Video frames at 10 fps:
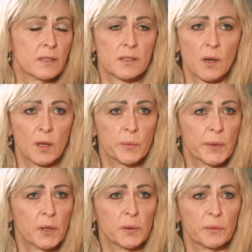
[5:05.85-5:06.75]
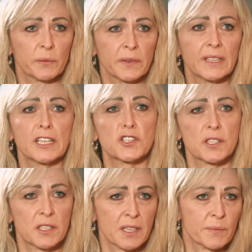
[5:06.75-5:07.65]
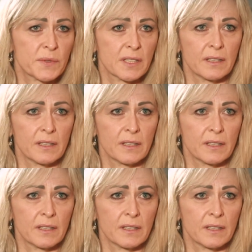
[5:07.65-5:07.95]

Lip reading: it's all about relationships.